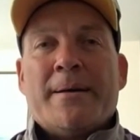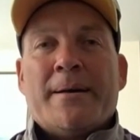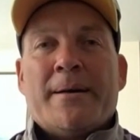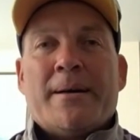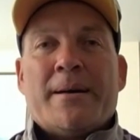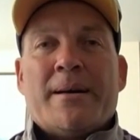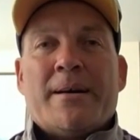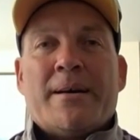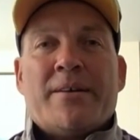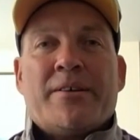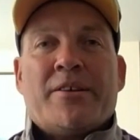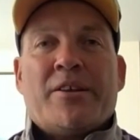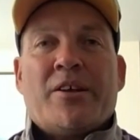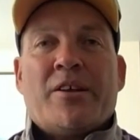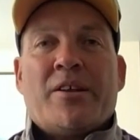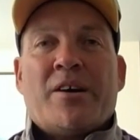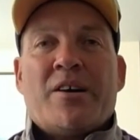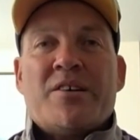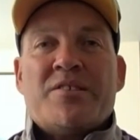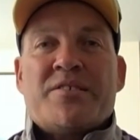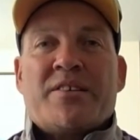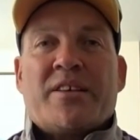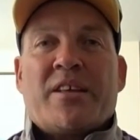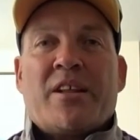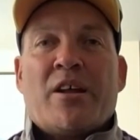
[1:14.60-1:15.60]
uh, you know,
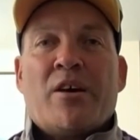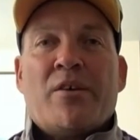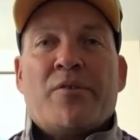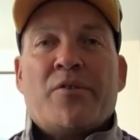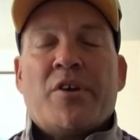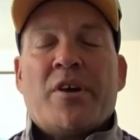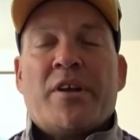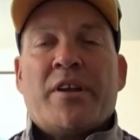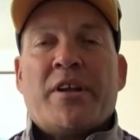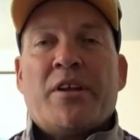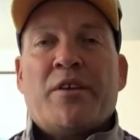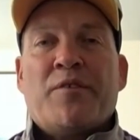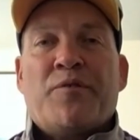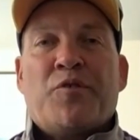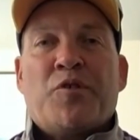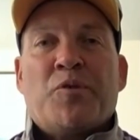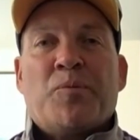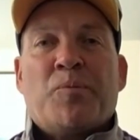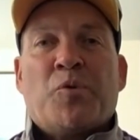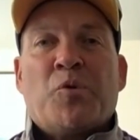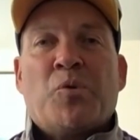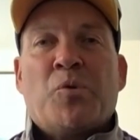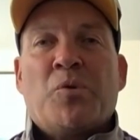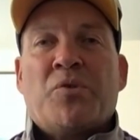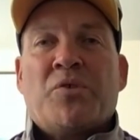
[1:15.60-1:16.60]
nice to get over here and hit a
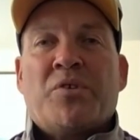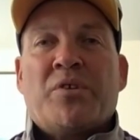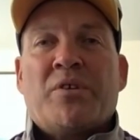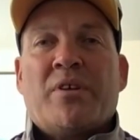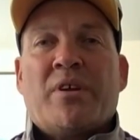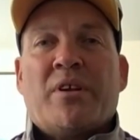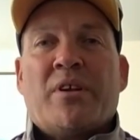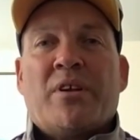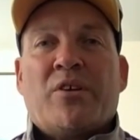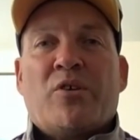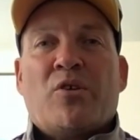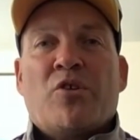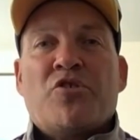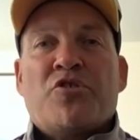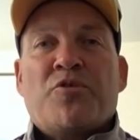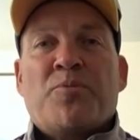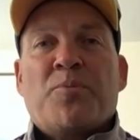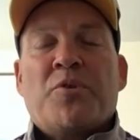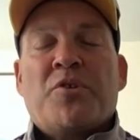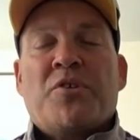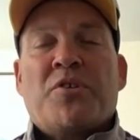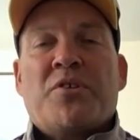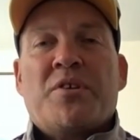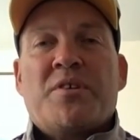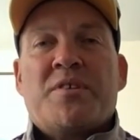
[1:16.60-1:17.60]
few balls and, and,
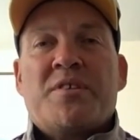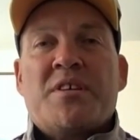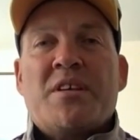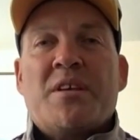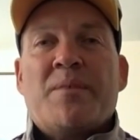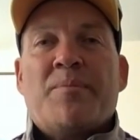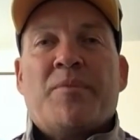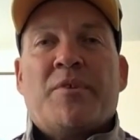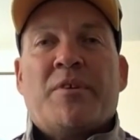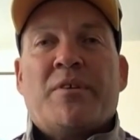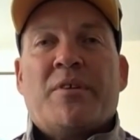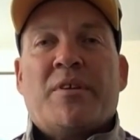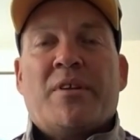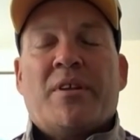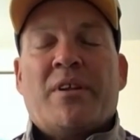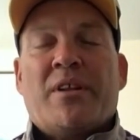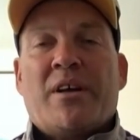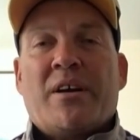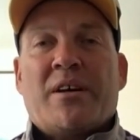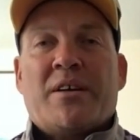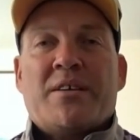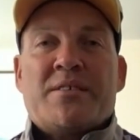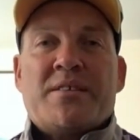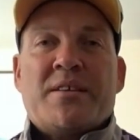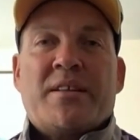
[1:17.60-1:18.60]
contribute to the team. And
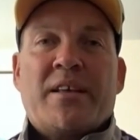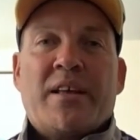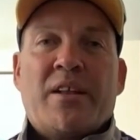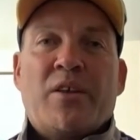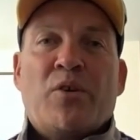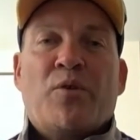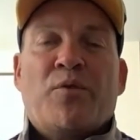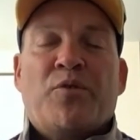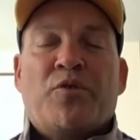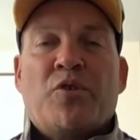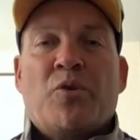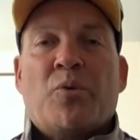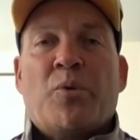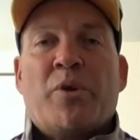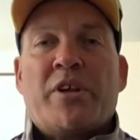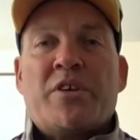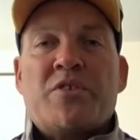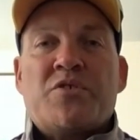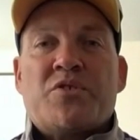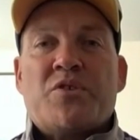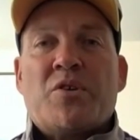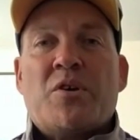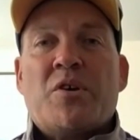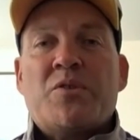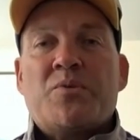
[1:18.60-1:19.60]
like I said, getting off to a winning
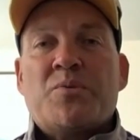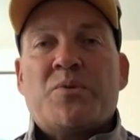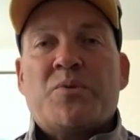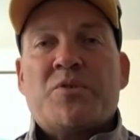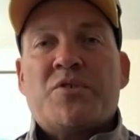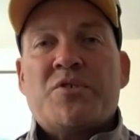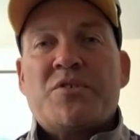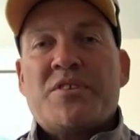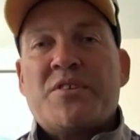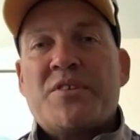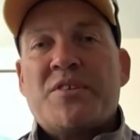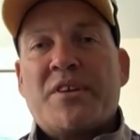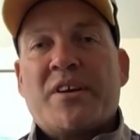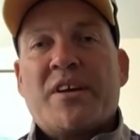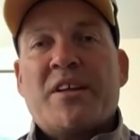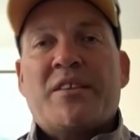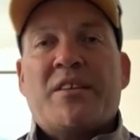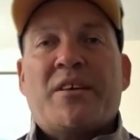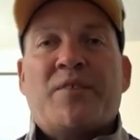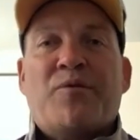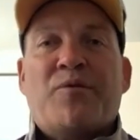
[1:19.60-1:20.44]
start, we just need to get that